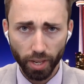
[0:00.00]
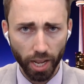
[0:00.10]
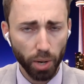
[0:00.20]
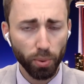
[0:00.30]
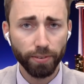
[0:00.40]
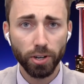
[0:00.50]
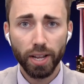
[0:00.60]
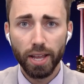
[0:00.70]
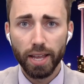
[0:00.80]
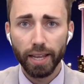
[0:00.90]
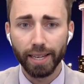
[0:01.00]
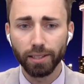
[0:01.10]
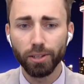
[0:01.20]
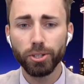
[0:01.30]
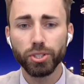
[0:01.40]
However, it
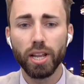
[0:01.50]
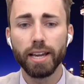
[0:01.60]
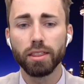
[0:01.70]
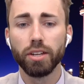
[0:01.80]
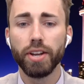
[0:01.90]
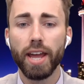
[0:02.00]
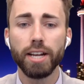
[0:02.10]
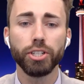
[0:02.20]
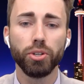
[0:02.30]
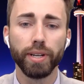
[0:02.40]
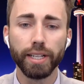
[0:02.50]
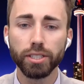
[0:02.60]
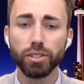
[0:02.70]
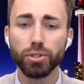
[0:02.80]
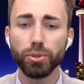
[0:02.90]
looks like the National
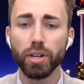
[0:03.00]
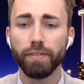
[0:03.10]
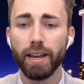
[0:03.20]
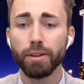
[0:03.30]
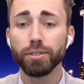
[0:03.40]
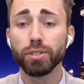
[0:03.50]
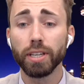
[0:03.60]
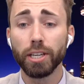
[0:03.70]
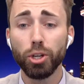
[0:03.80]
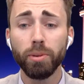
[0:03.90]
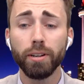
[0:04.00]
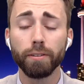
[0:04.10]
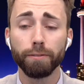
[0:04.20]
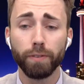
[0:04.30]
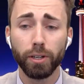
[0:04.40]
Institute of Health's Human
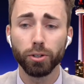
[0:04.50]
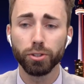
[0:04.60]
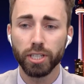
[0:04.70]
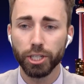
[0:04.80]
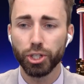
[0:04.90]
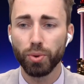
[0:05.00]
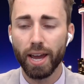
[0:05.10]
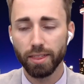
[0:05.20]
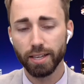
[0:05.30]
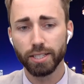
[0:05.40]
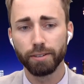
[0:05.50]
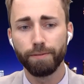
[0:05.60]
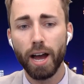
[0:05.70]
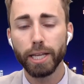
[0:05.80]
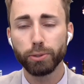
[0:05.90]
Fetal Tissue Ethics
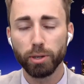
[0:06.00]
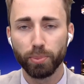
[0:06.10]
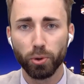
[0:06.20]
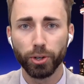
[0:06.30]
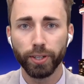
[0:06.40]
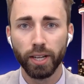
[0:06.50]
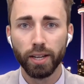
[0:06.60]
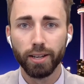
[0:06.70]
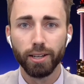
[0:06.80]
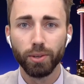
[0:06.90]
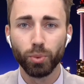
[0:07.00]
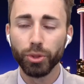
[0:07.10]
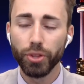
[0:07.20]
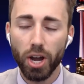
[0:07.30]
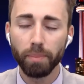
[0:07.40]
Advisory Board will
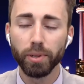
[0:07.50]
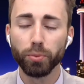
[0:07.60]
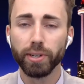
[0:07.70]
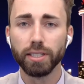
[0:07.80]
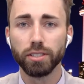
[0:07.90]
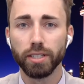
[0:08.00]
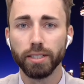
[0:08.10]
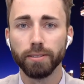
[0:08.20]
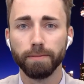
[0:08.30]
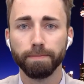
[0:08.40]
not be reinstated.